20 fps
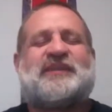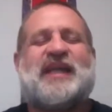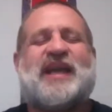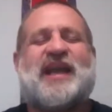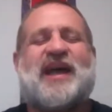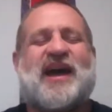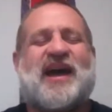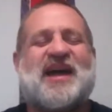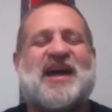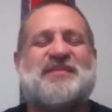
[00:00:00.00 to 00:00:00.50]

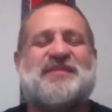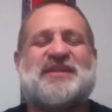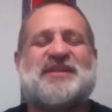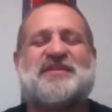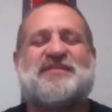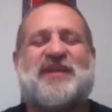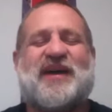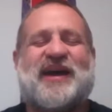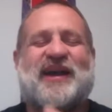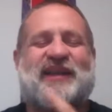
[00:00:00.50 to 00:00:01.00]
And I'm
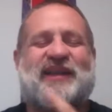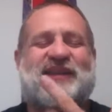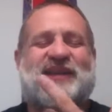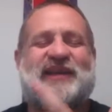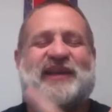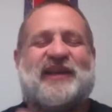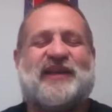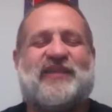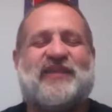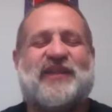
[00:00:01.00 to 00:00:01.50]

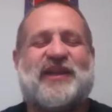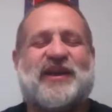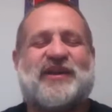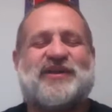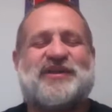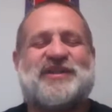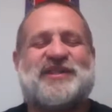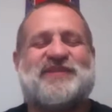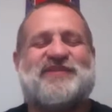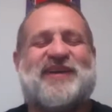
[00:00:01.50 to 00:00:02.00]
smiling, and
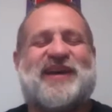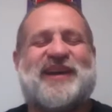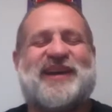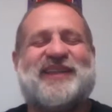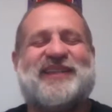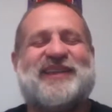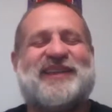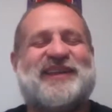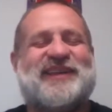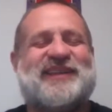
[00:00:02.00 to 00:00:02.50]
they're
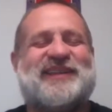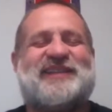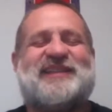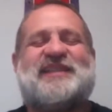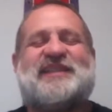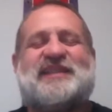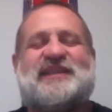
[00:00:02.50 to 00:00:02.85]
smiling.